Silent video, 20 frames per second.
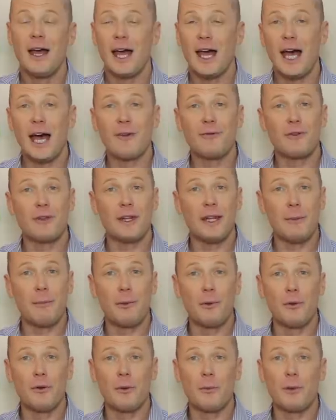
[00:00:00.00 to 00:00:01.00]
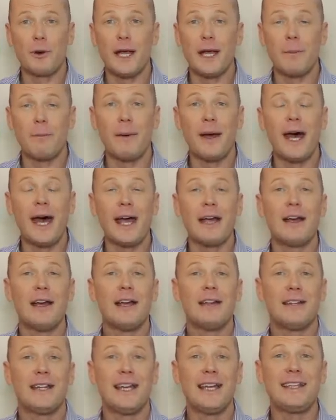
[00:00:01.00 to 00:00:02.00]
After they pull the brake back,
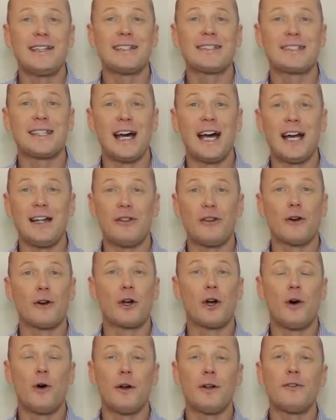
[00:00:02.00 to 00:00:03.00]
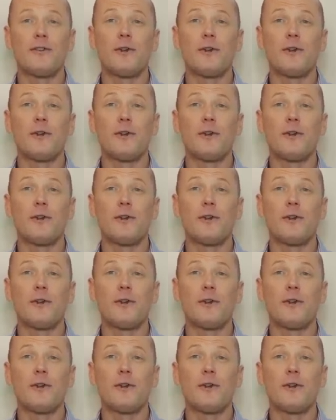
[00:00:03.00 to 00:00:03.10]
they decide they're going